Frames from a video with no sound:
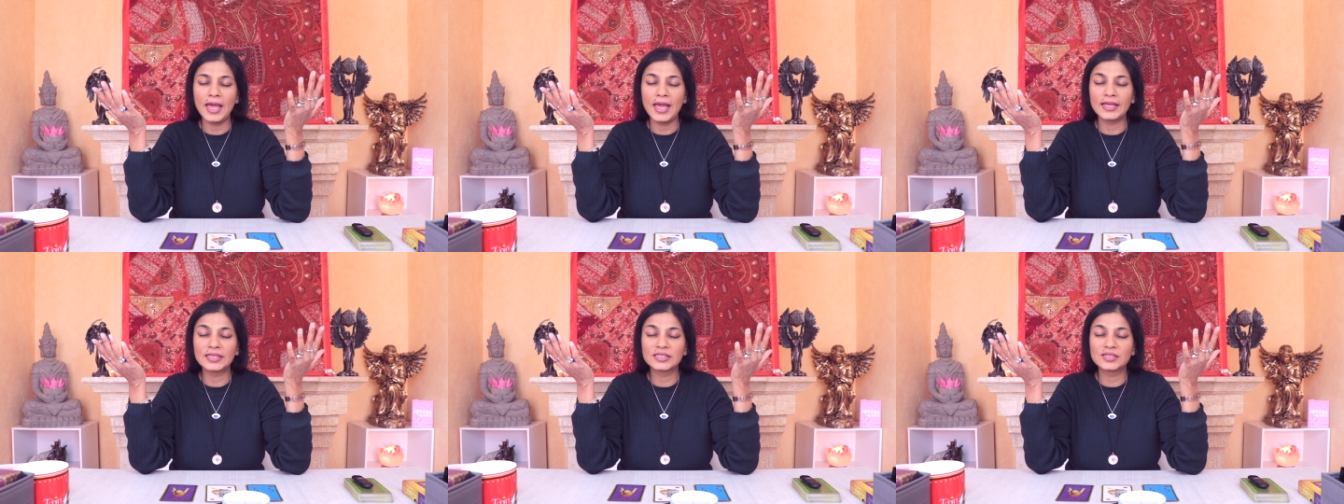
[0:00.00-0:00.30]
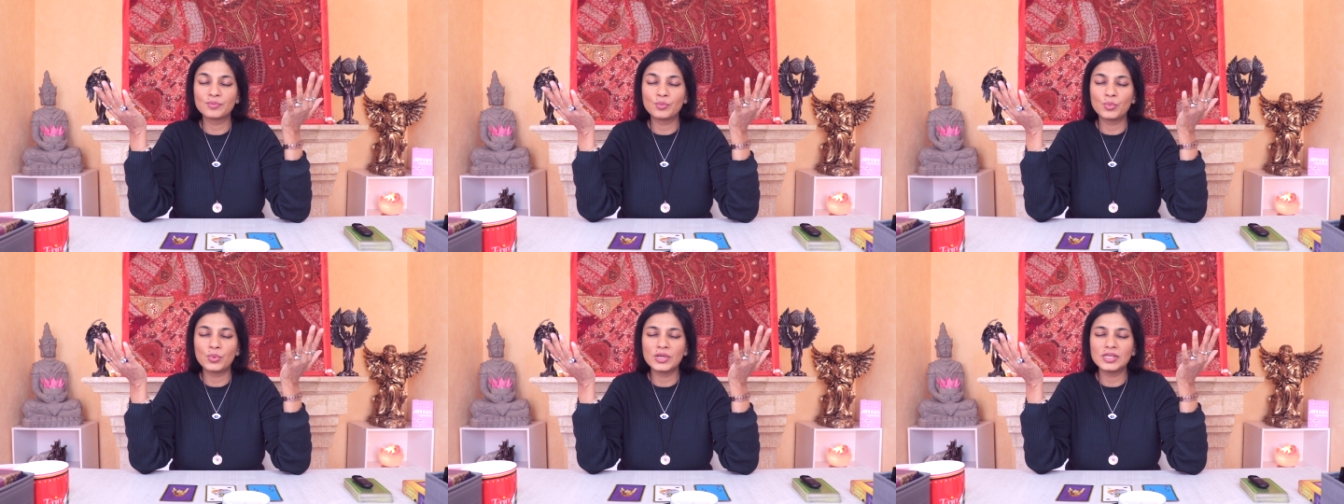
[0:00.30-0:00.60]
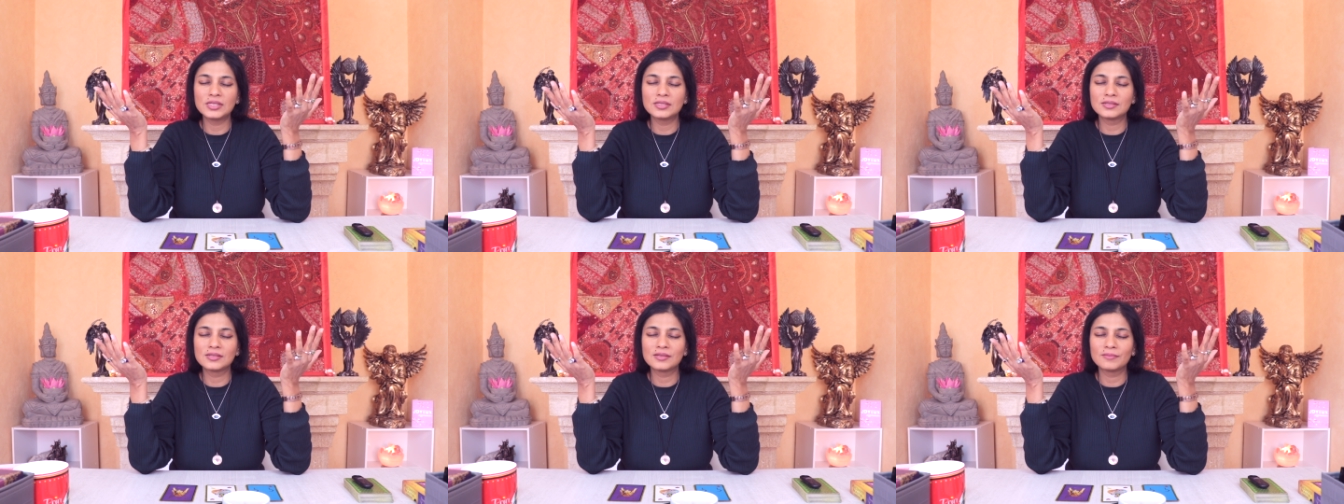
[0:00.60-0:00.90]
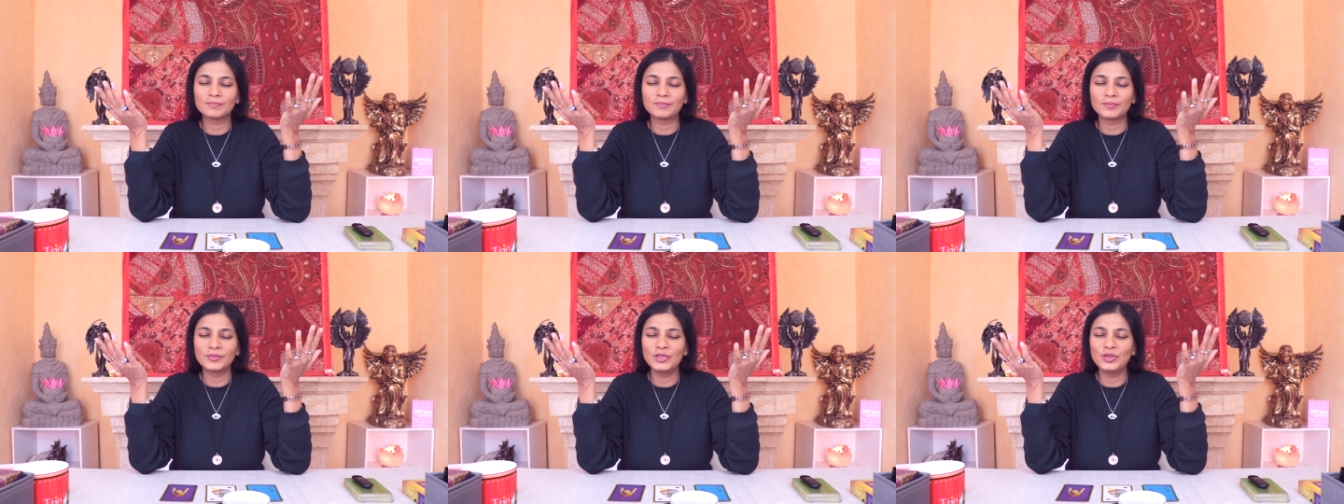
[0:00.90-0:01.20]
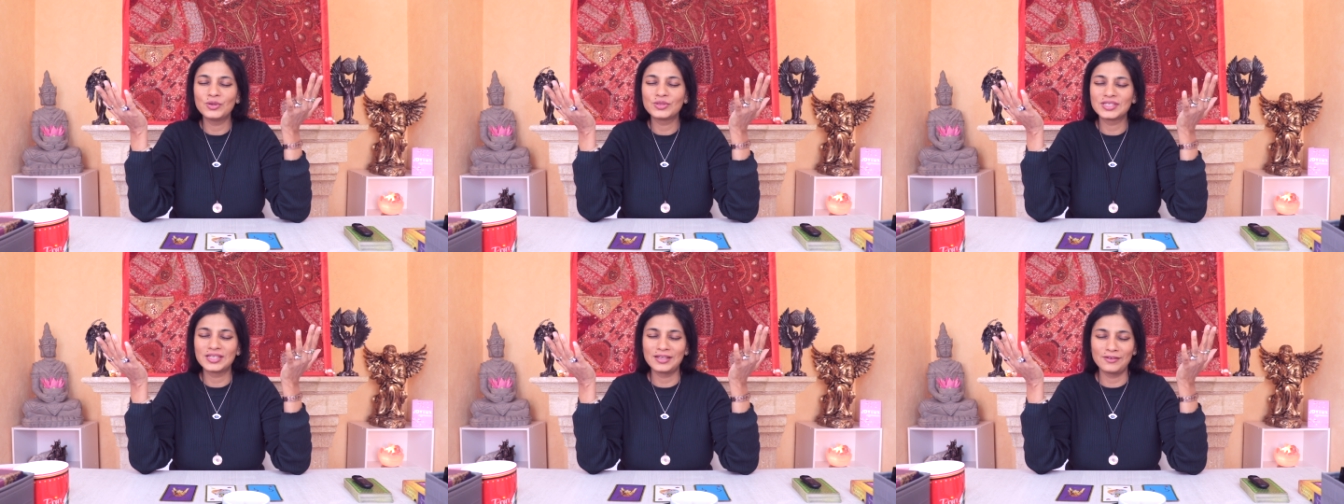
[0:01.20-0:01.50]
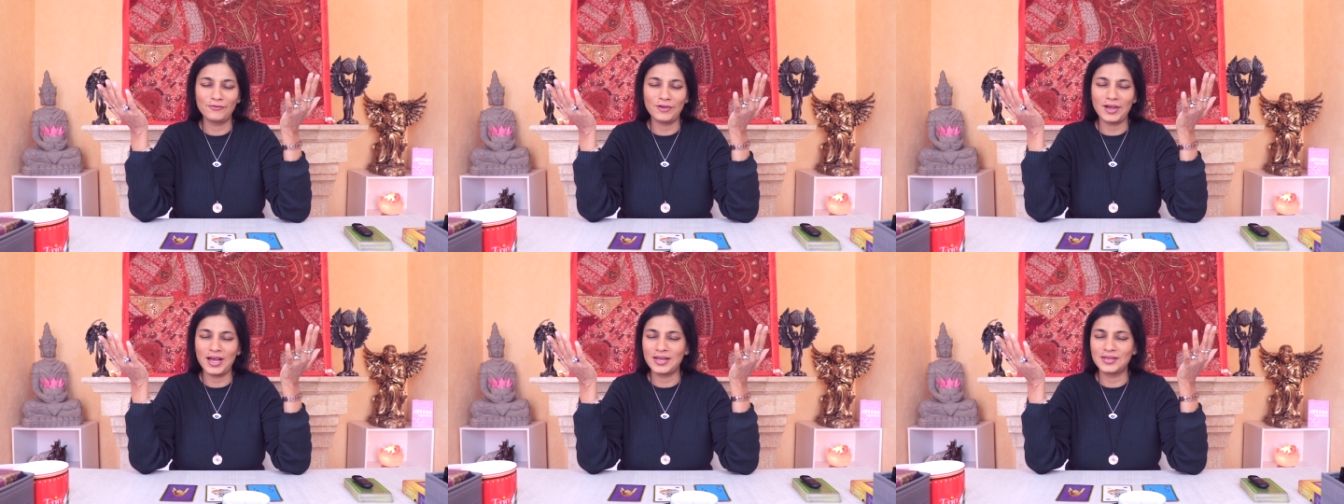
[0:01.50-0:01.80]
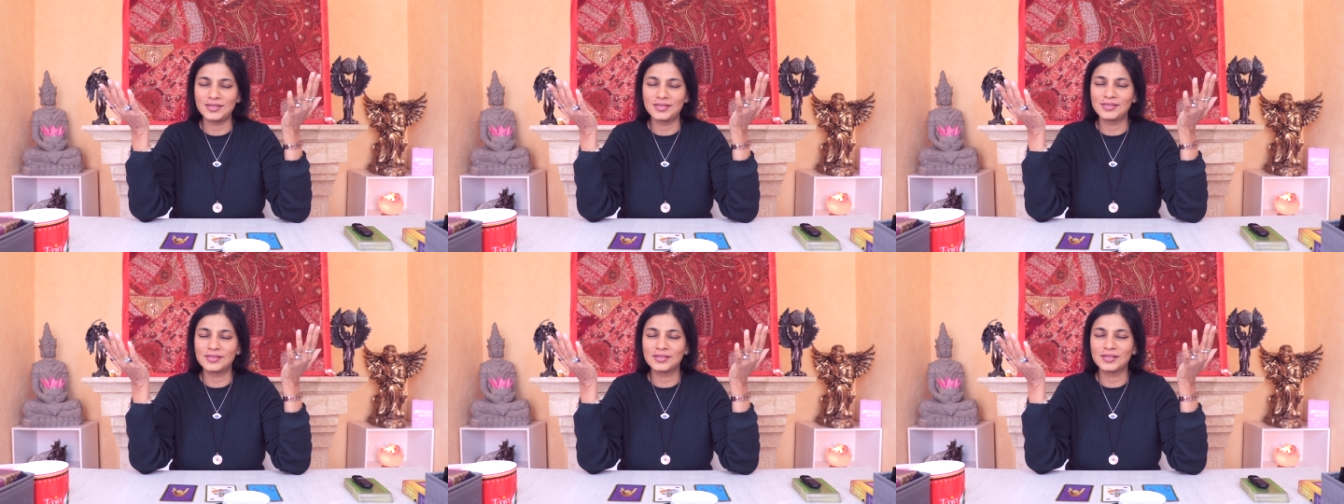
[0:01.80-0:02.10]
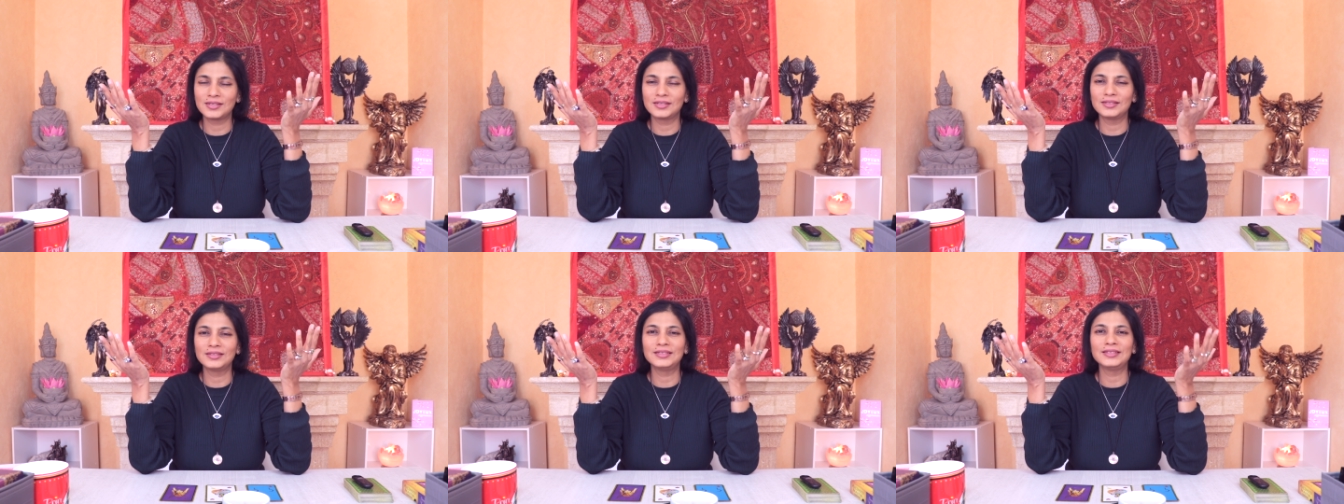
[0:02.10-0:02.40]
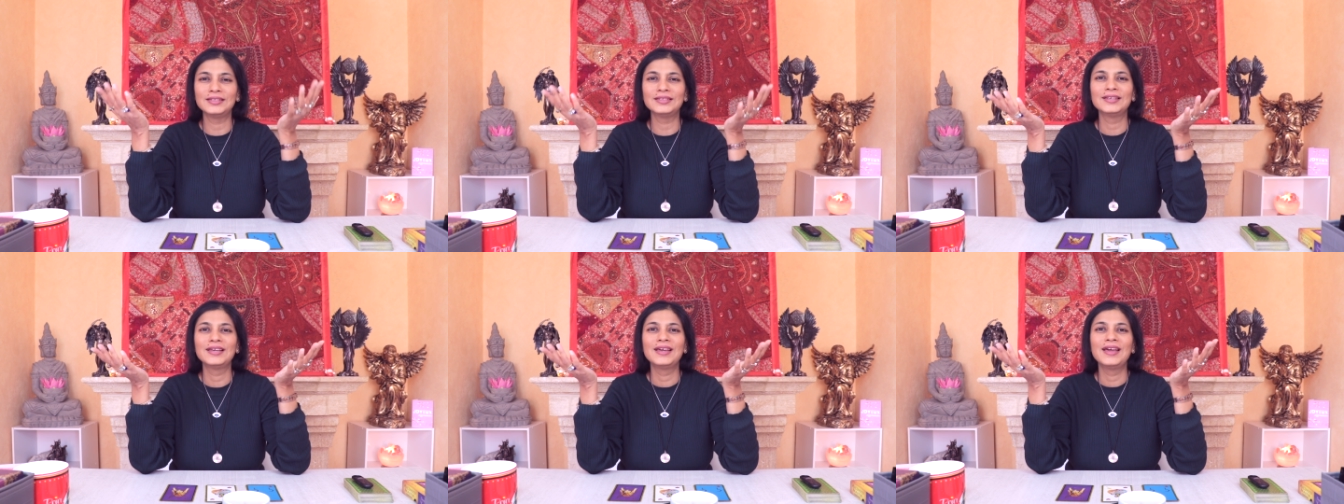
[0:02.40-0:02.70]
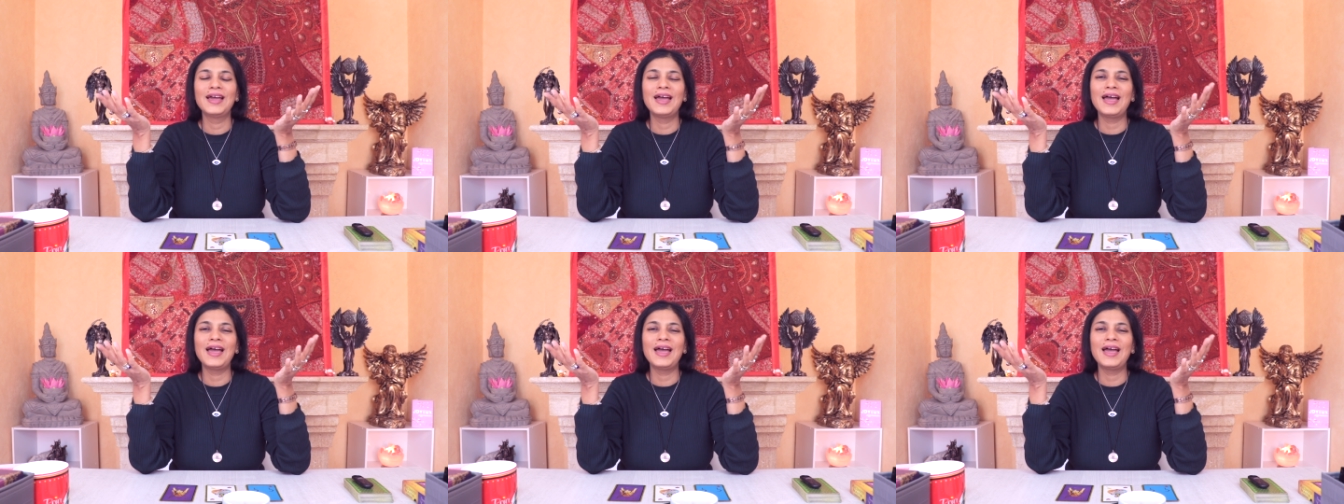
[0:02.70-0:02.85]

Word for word: express yourself artistically,